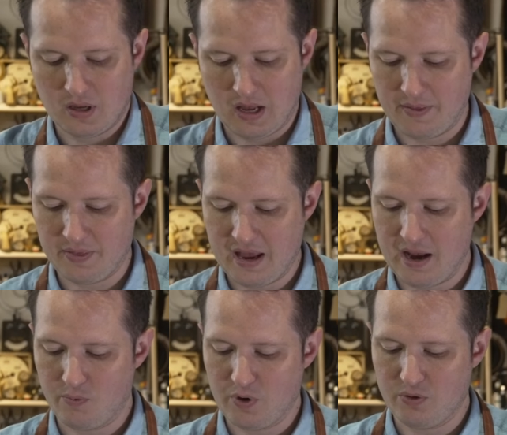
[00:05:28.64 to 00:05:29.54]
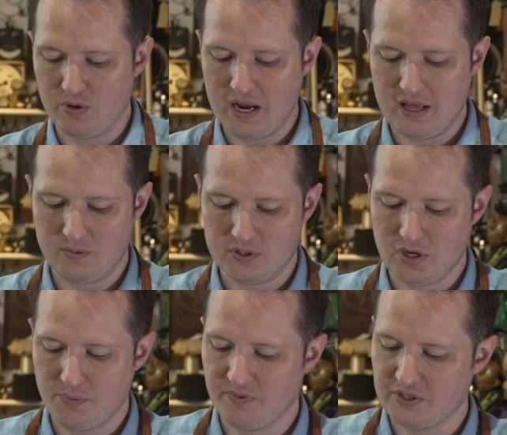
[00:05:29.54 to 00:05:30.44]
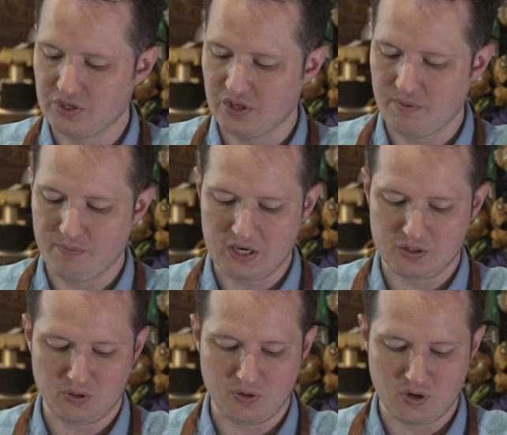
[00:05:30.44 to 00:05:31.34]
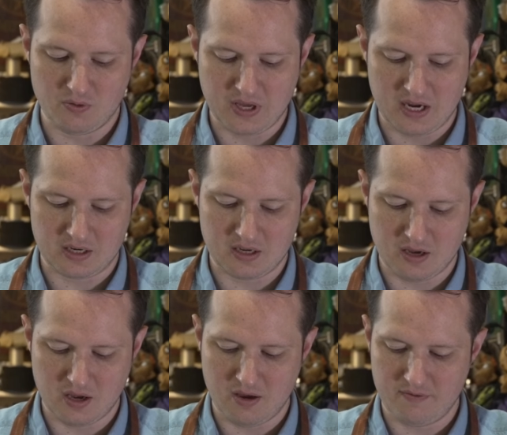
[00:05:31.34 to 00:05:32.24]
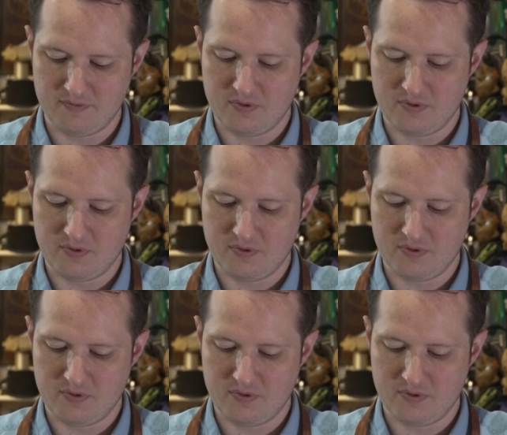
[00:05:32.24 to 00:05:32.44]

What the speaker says: And then when you lay them on top of each other, make sure you hold that curve.